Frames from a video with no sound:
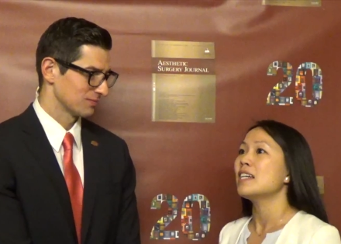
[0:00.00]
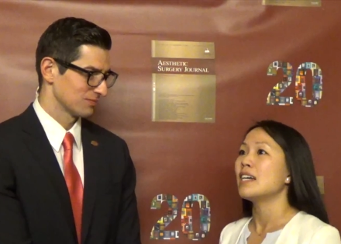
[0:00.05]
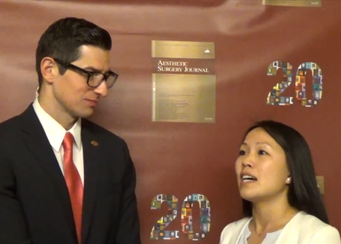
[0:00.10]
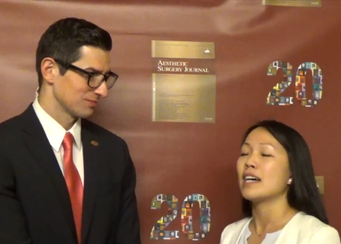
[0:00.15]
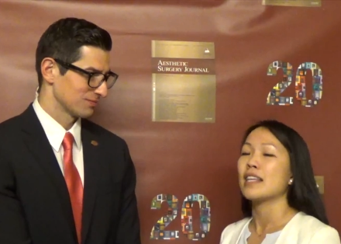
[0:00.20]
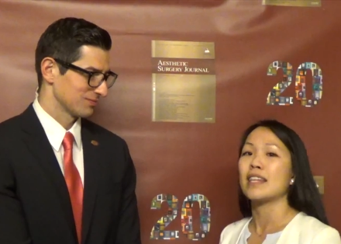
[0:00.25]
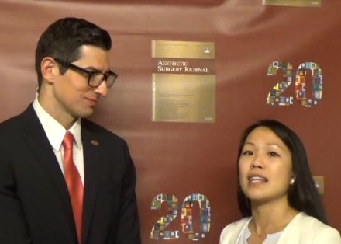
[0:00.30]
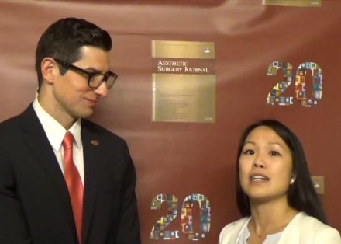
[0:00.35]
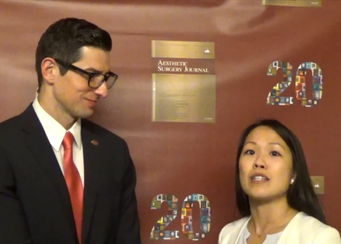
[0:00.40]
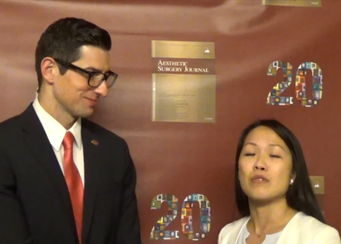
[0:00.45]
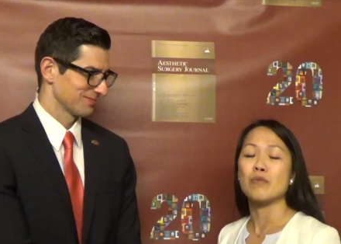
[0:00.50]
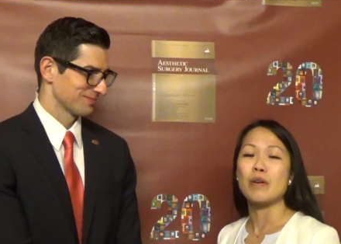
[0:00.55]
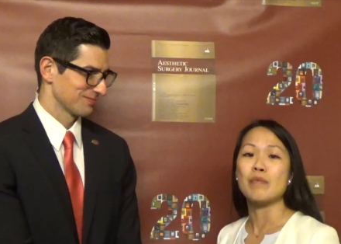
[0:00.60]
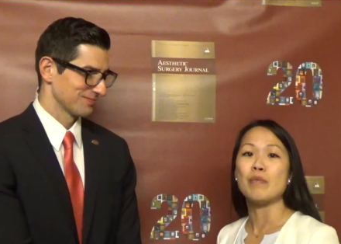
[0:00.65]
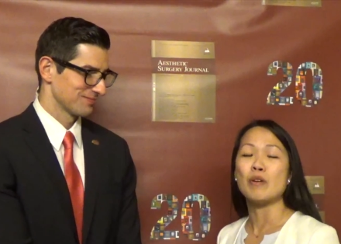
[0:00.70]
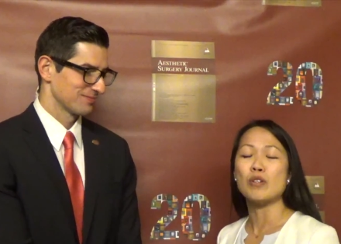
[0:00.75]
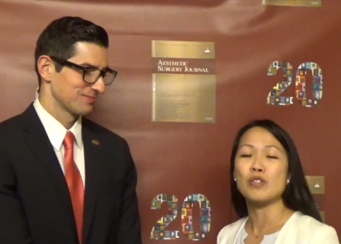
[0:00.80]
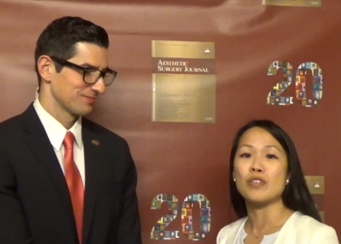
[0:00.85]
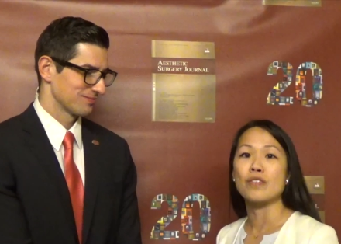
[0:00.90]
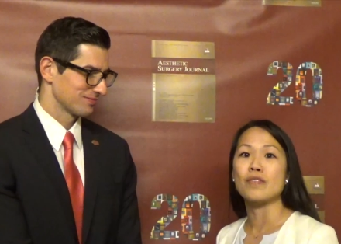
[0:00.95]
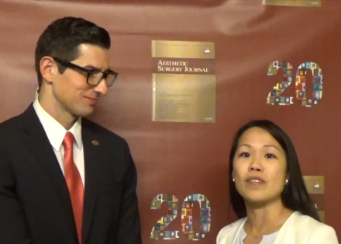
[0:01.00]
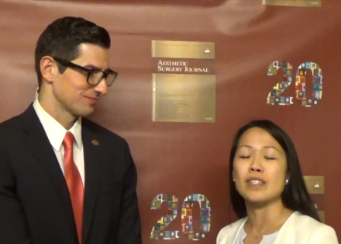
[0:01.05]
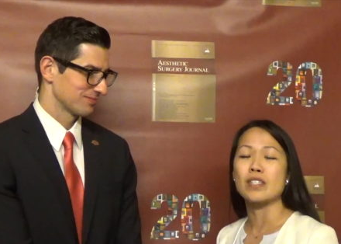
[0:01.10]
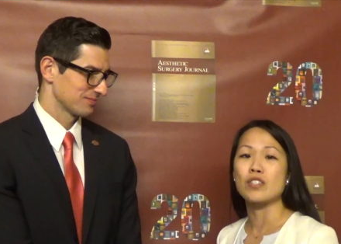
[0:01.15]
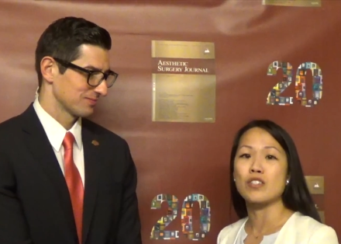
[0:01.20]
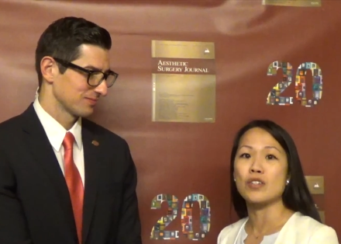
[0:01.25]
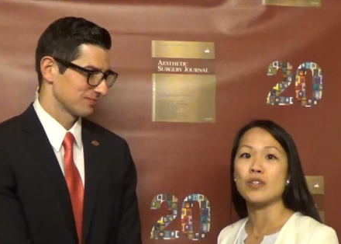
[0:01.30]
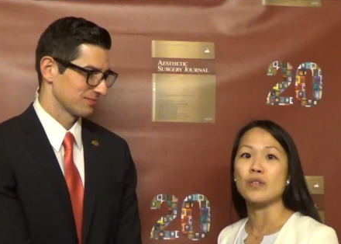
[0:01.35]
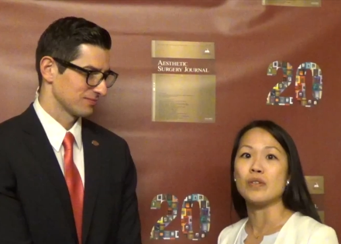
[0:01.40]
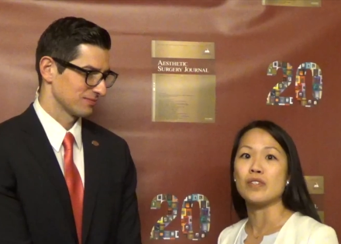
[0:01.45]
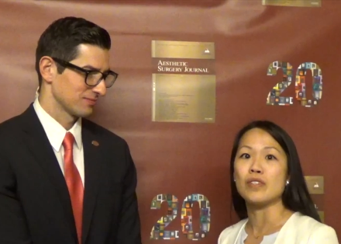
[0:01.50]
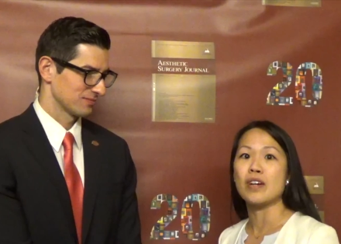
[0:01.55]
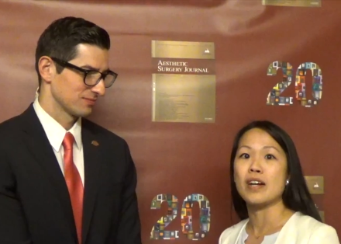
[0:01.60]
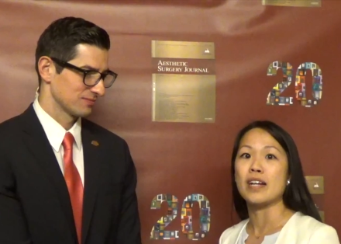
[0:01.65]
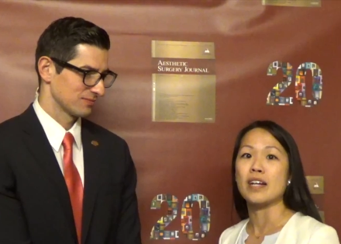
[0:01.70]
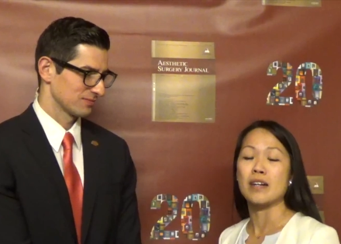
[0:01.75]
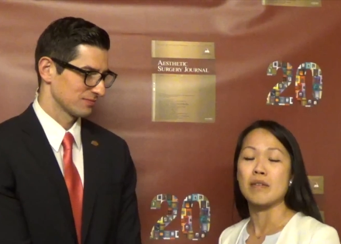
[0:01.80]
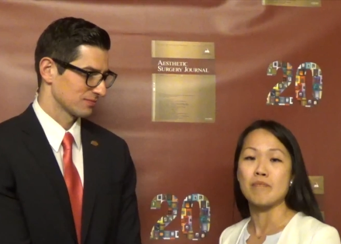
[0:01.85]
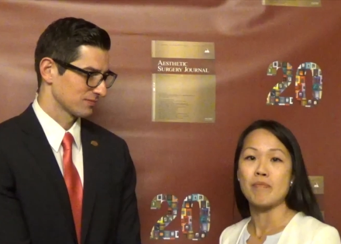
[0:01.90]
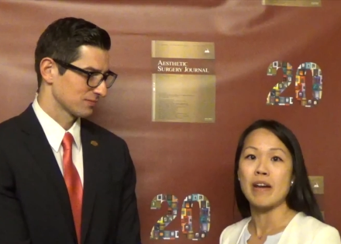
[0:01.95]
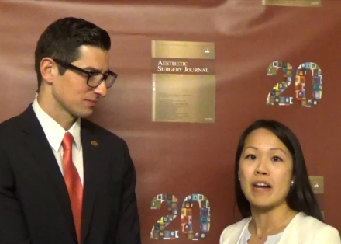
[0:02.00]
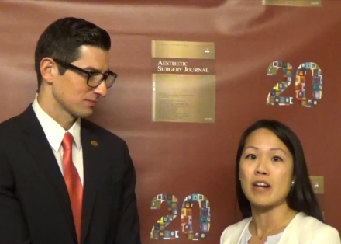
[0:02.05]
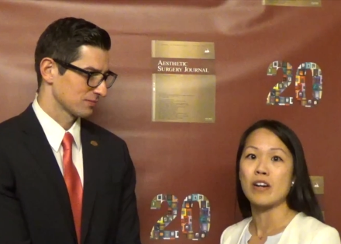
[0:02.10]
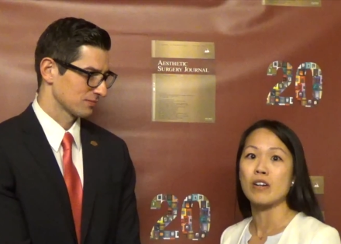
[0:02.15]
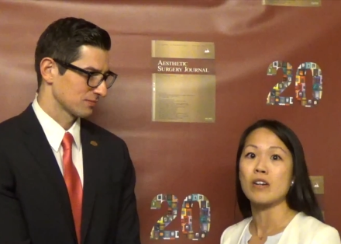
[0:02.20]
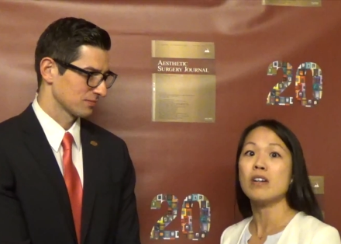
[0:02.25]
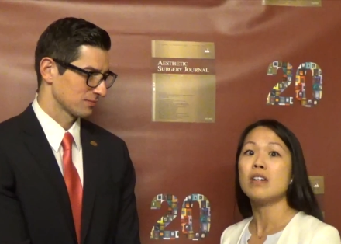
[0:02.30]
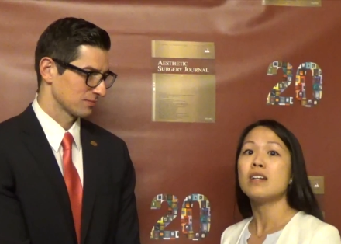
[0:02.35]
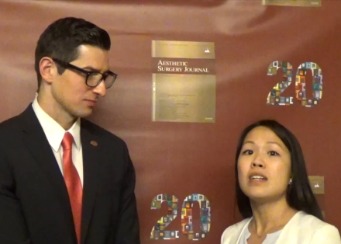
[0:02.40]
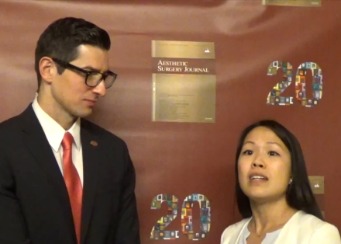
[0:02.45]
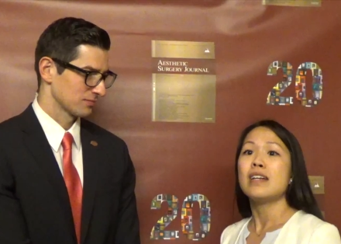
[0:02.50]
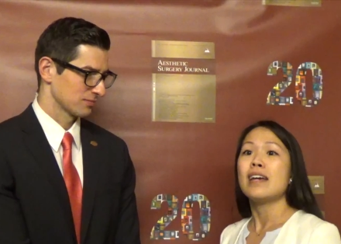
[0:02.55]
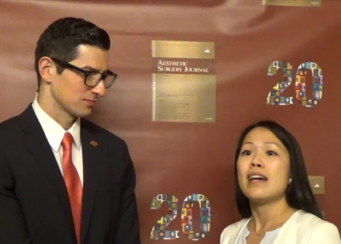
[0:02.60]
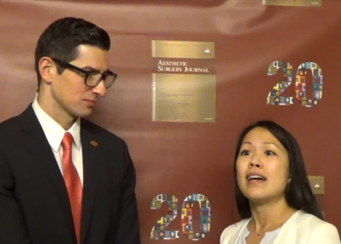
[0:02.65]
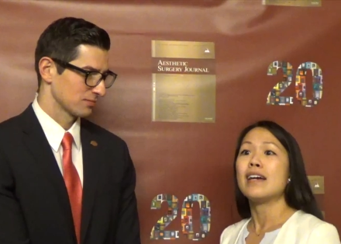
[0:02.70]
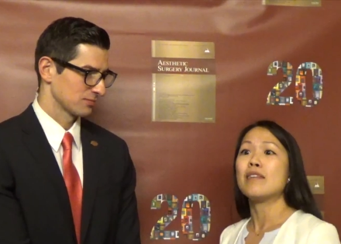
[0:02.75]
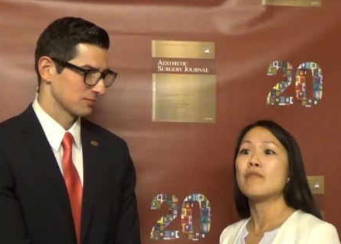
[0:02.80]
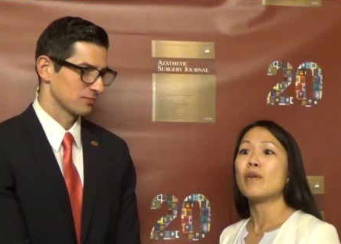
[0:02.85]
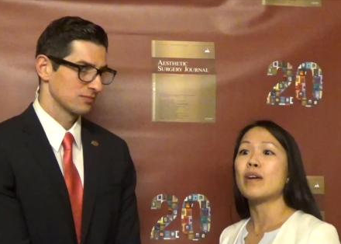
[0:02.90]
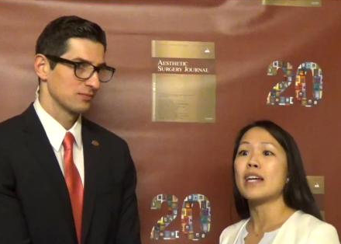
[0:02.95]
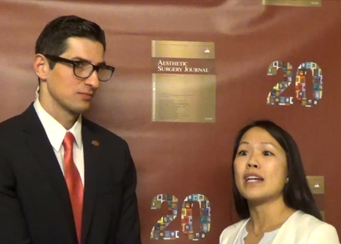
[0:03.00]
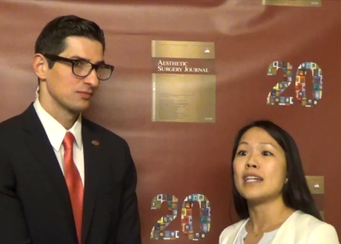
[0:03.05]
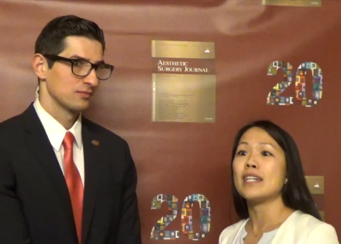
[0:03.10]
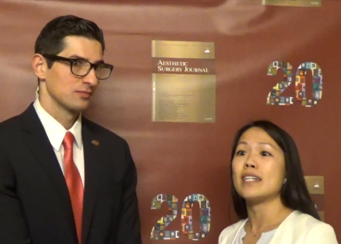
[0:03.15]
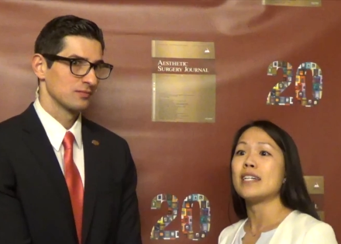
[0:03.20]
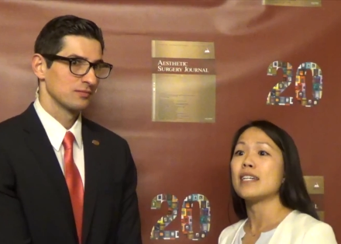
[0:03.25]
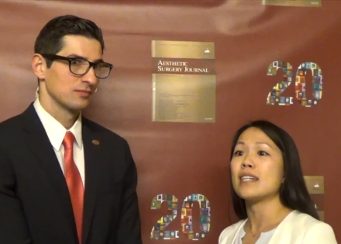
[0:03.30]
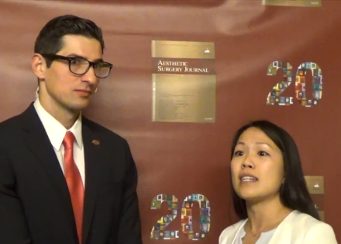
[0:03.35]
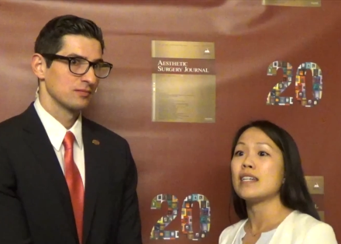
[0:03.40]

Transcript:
Speaker 1: I think is what most of us do and try to compare. And what I